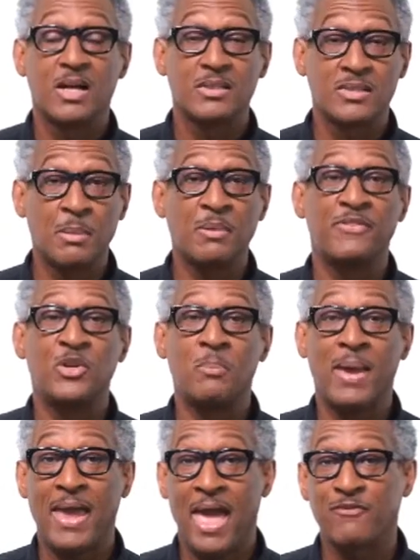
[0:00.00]
Some of you
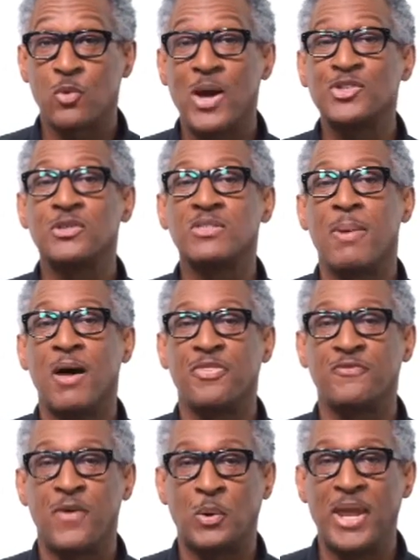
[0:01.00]
may have questions about
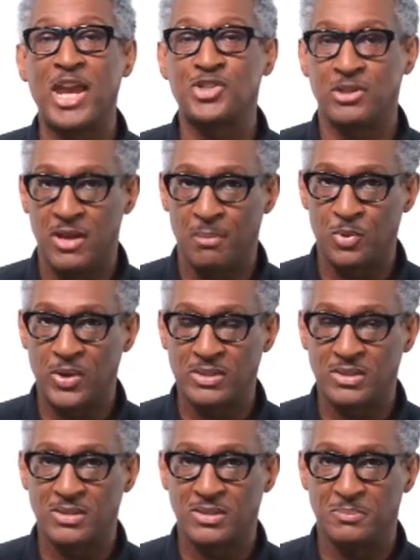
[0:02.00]
the foundation numbering
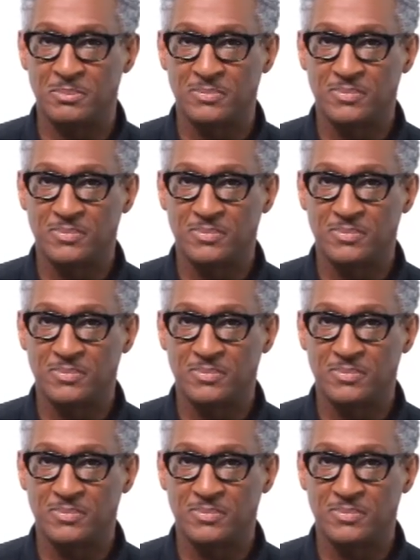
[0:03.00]
system.